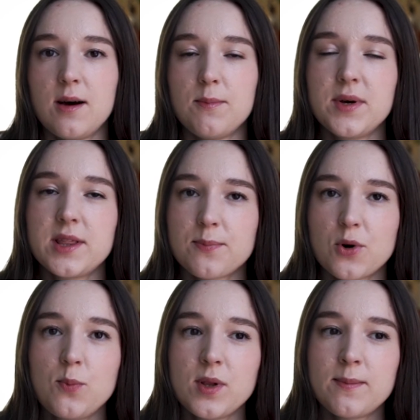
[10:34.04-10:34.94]
But the
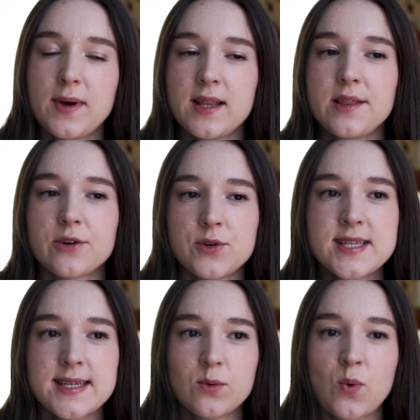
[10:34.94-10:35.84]
problem and the
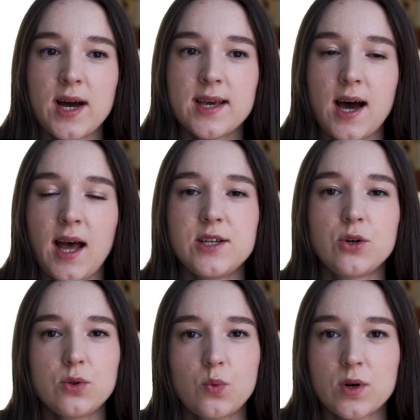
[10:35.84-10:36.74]
reason why I
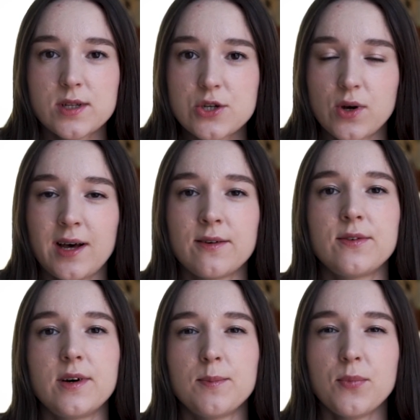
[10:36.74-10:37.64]
don't want to
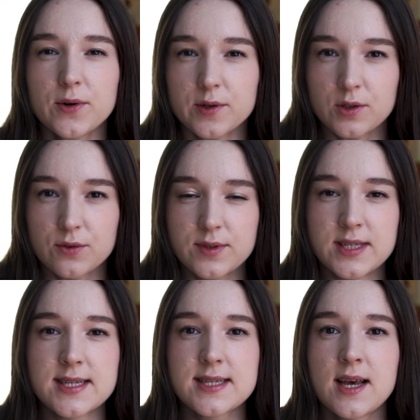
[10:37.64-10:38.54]
have a bottle of
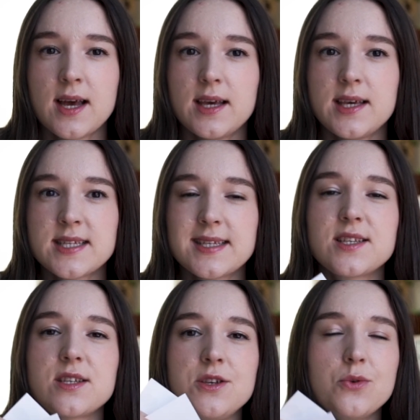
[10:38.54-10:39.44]
this is
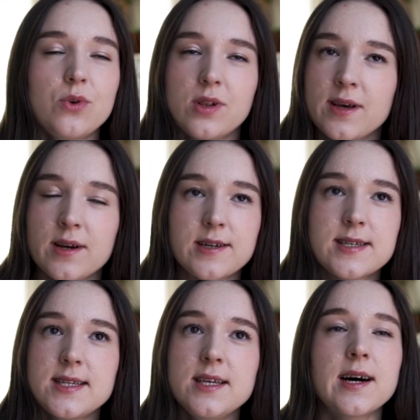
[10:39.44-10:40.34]
its nuclear
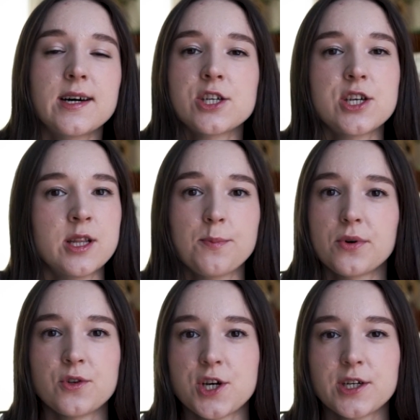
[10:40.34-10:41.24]
sillage and
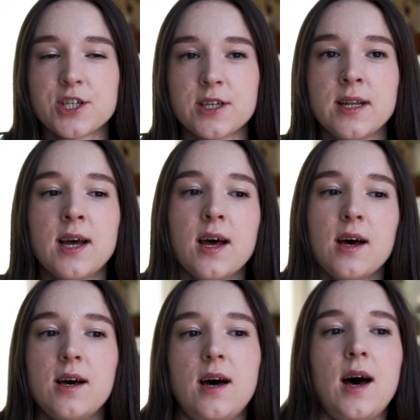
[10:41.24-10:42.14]
projection.
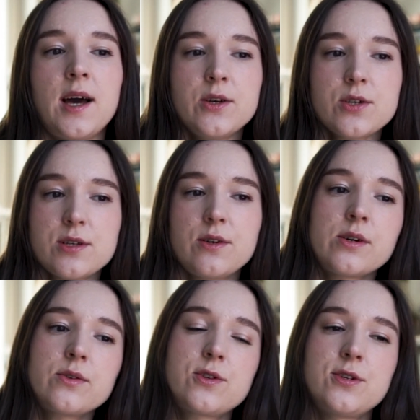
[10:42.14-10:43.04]
I used to
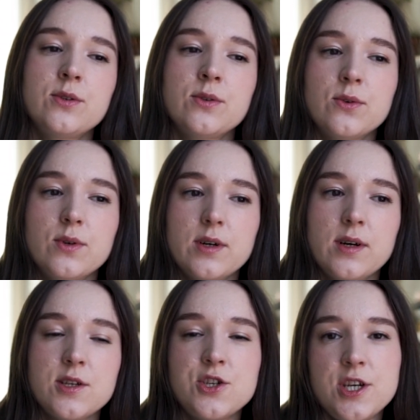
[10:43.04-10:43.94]
go to
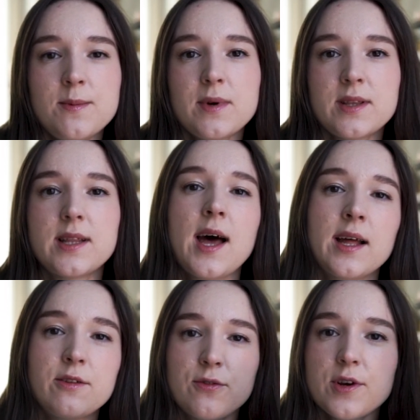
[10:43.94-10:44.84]
a gym that
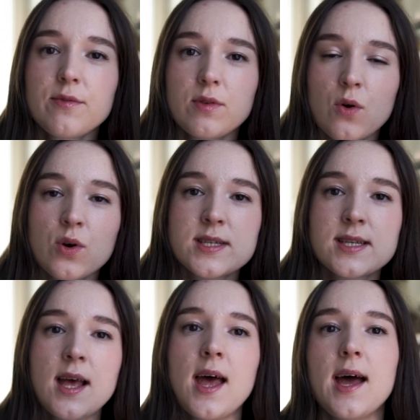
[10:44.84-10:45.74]
had 3
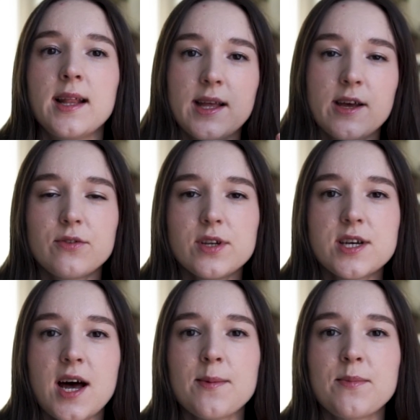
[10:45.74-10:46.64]
floors, and every
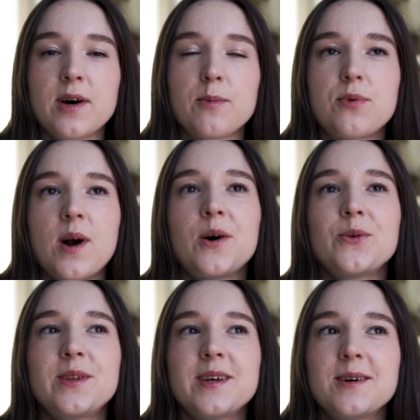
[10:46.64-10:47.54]
time a
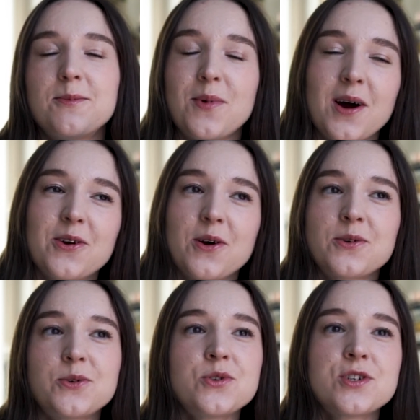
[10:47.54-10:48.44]
proud Baccarat
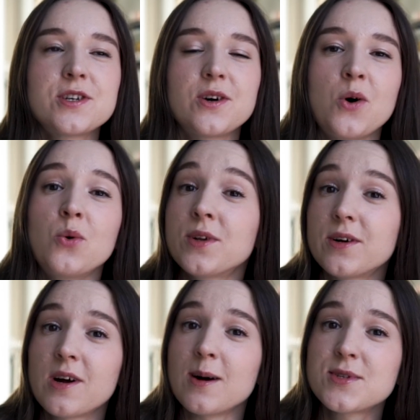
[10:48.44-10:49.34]
Rouge
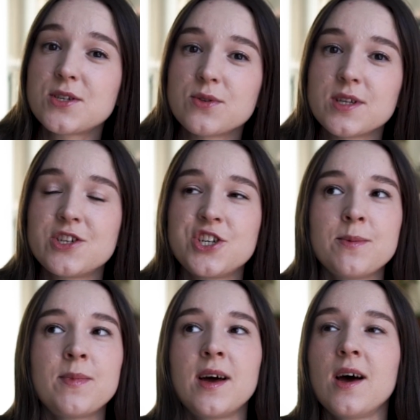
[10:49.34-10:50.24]
owner comes to the
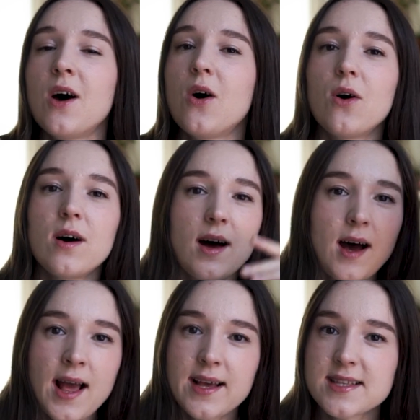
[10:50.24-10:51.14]
gym,
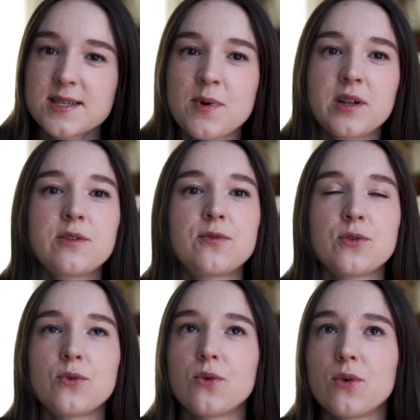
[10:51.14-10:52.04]
I can smell it
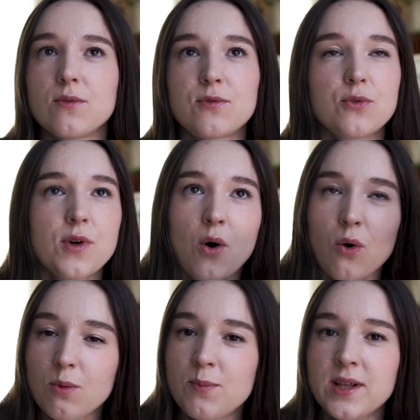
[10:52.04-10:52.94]
through the
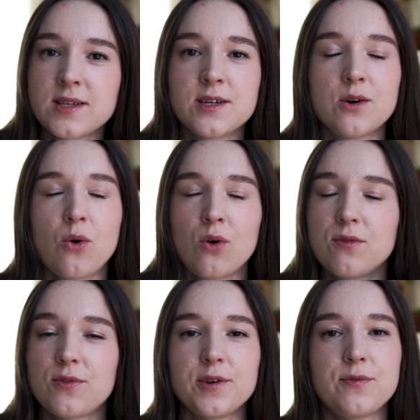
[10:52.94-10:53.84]
whole building, all
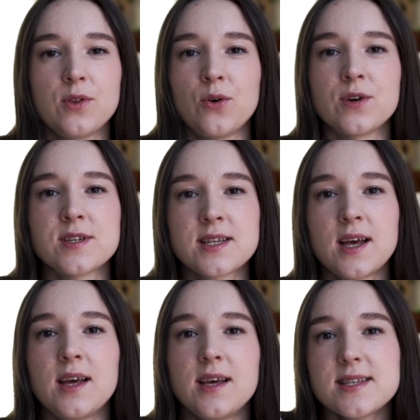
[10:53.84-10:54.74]
3 floors.
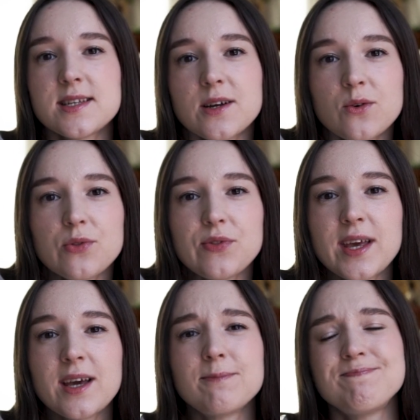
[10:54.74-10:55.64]
Is it a good
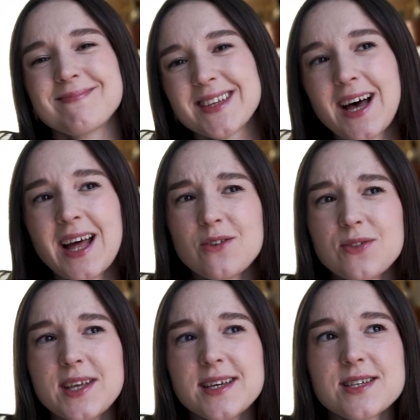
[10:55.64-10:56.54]
thing? I
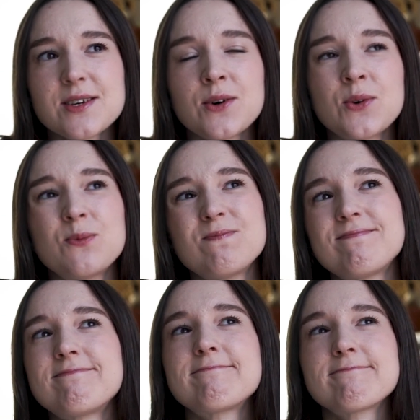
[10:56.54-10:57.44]
don't think so.
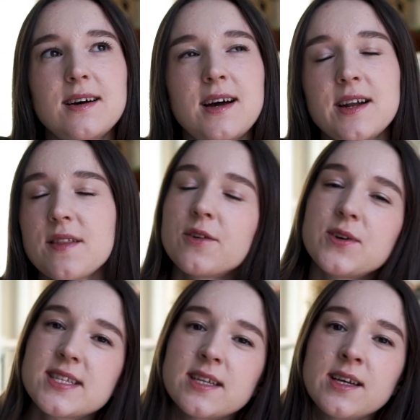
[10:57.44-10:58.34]
Another
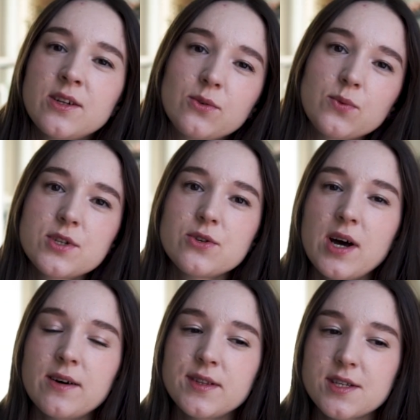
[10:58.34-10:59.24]
reason I don't want to
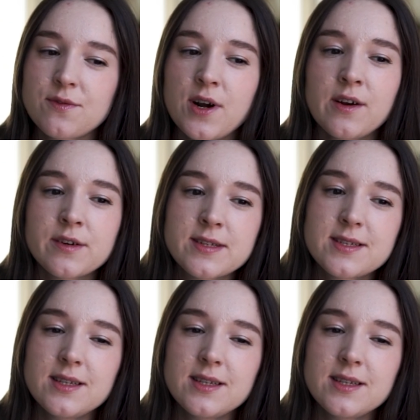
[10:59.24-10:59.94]
have this fragrance